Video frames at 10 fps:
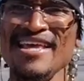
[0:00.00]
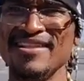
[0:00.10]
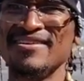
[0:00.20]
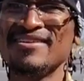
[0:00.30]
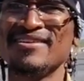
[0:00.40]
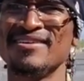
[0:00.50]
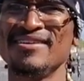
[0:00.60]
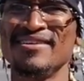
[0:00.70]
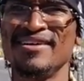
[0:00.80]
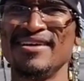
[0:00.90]
eat.
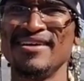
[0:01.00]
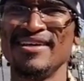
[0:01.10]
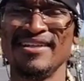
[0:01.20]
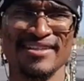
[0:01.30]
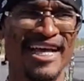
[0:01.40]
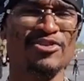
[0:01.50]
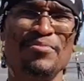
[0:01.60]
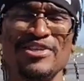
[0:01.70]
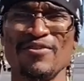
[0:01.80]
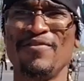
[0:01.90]
That's
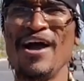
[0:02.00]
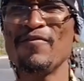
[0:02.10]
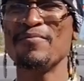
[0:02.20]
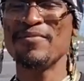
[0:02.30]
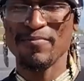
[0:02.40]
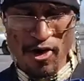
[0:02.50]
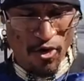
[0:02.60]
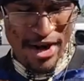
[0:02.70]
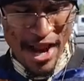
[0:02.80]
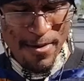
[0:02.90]
gonna be survival
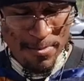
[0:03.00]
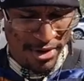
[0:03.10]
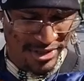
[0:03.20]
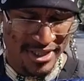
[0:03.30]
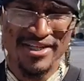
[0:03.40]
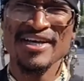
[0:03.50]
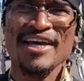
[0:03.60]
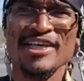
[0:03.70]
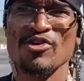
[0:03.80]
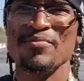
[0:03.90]
mode. Every person
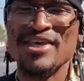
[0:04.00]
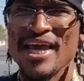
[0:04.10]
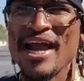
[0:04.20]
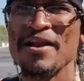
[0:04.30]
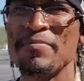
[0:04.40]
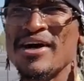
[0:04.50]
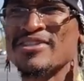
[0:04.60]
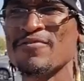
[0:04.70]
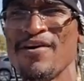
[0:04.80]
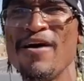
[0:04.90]
is gonna be caring
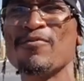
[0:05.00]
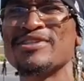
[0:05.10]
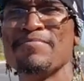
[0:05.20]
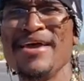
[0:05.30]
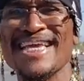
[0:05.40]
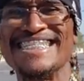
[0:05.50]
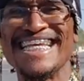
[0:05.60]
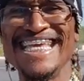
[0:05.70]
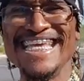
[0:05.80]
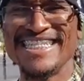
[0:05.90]
about survival to make it
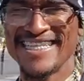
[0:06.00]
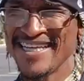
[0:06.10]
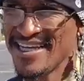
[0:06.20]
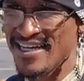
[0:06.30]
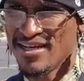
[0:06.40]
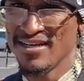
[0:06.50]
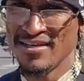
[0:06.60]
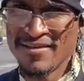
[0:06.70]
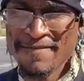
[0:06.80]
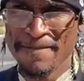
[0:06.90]
to eat.
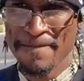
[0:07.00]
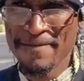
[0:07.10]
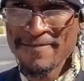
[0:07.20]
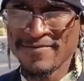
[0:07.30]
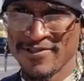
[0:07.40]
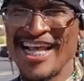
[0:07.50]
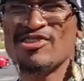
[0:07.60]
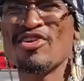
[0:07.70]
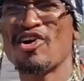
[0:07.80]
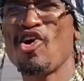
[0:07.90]
So
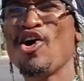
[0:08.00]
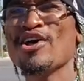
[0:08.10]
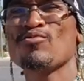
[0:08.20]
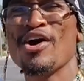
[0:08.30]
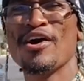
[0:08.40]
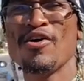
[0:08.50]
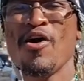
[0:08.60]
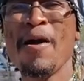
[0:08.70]
that's gonna cause what?